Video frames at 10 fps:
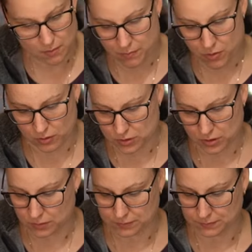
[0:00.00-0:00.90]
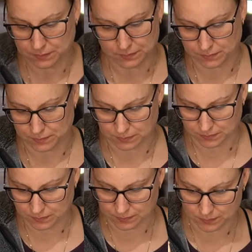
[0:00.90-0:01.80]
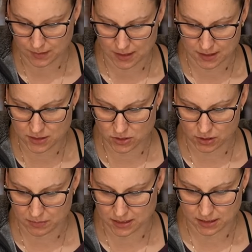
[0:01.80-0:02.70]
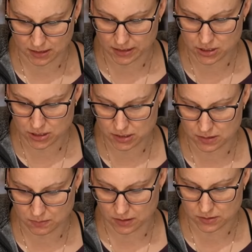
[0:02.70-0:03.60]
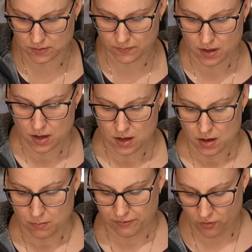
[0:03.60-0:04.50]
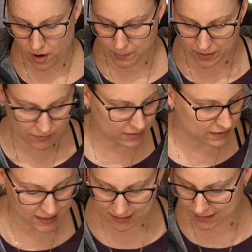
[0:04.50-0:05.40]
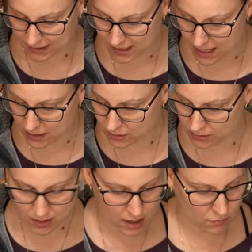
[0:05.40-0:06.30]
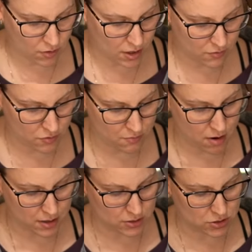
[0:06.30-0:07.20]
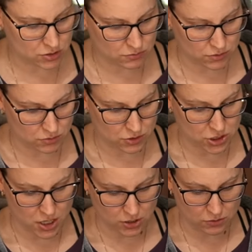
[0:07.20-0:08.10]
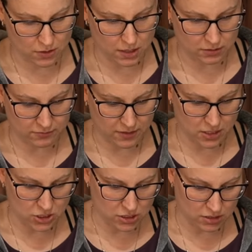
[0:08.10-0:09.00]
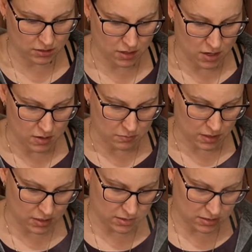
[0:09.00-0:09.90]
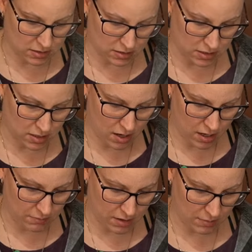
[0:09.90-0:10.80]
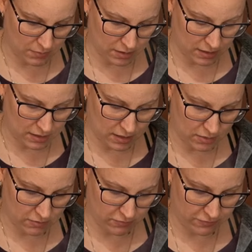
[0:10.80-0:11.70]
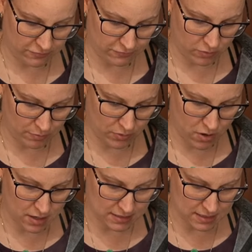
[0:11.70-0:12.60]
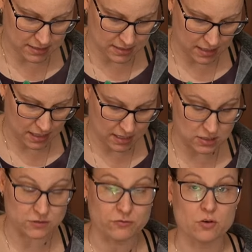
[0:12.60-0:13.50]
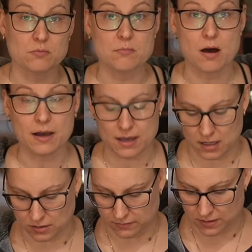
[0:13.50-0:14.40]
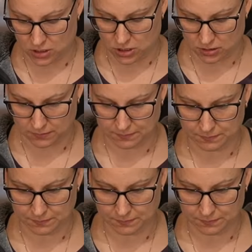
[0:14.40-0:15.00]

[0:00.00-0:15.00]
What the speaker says: Pork too. These are going to be delicious meals. Before I put everything in the canner, I want to remind you to check your elevation, because the time I'm going to give for processing, it's for my elevation.